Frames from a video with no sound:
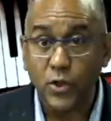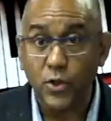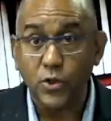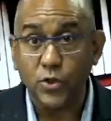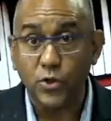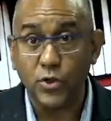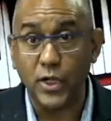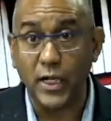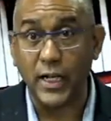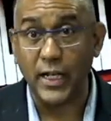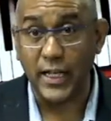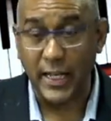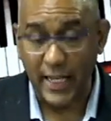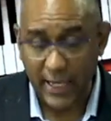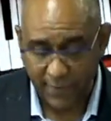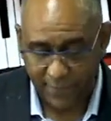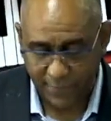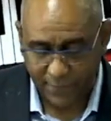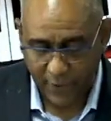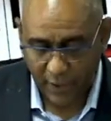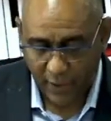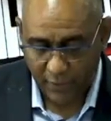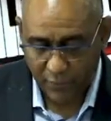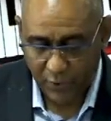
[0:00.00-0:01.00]
to the
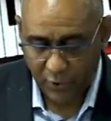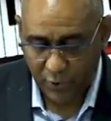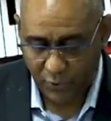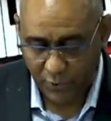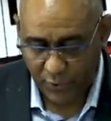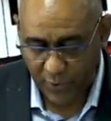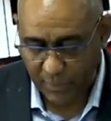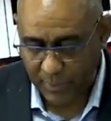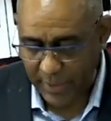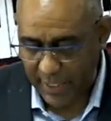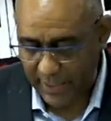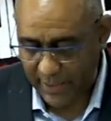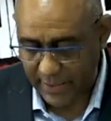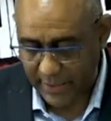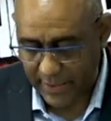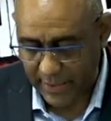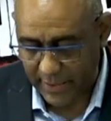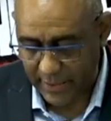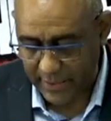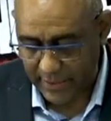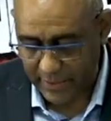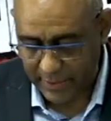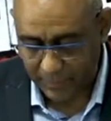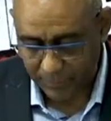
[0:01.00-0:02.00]
left of the three black
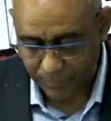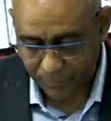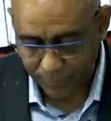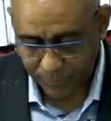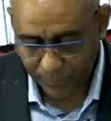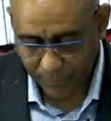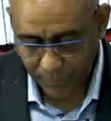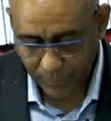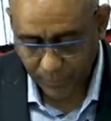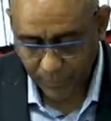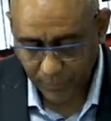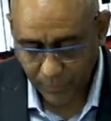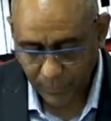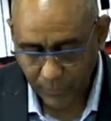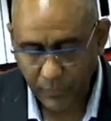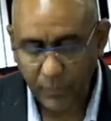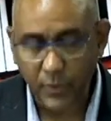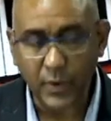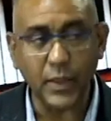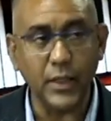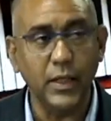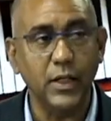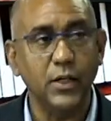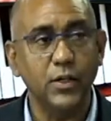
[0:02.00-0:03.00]
keys,
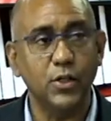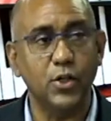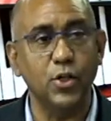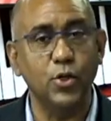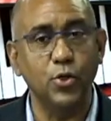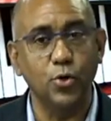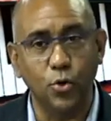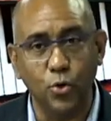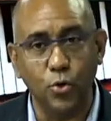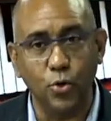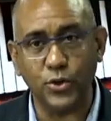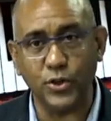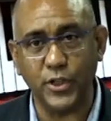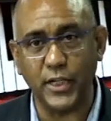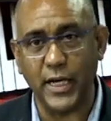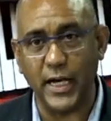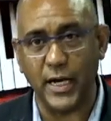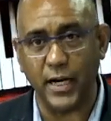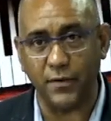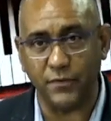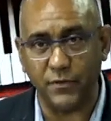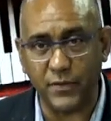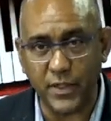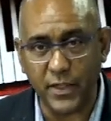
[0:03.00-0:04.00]
the note you
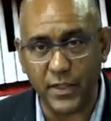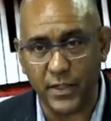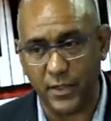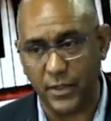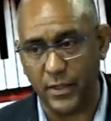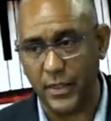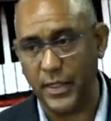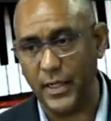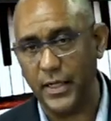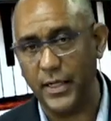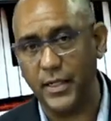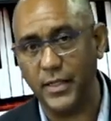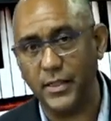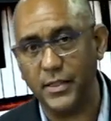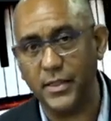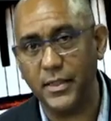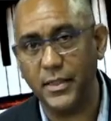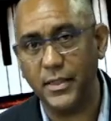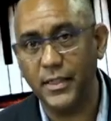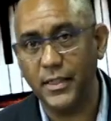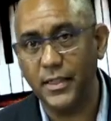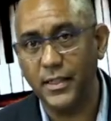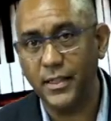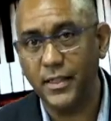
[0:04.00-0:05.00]
have there is,
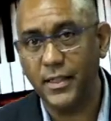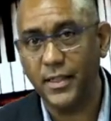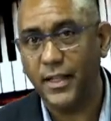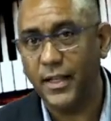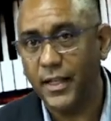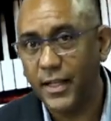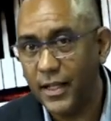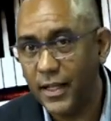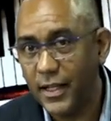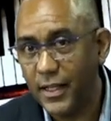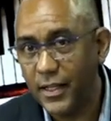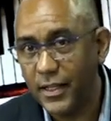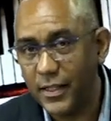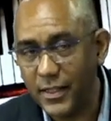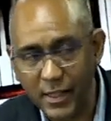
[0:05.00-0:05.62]
you